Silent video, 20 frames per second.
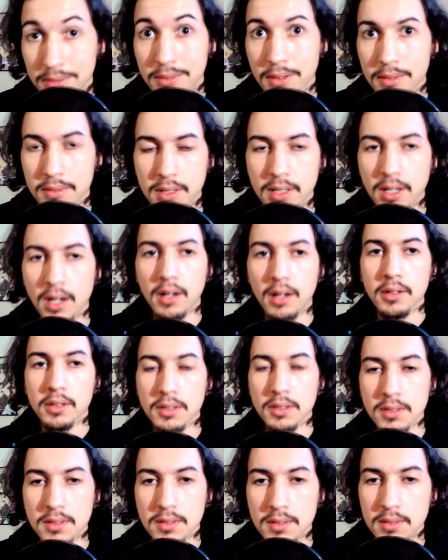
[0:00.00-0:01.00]
$50
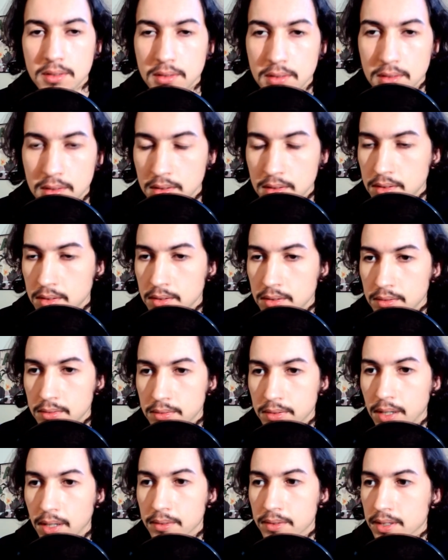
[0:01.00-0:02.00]

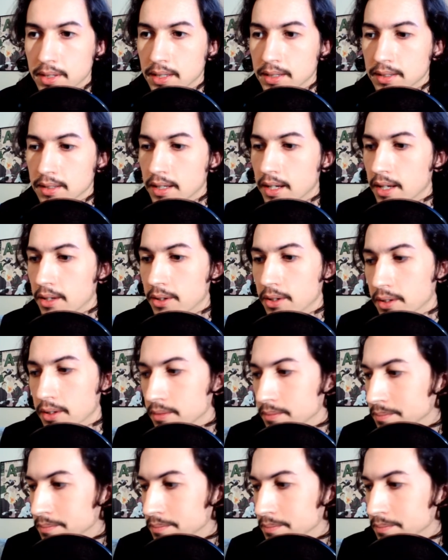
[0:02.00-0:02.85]
for everything together.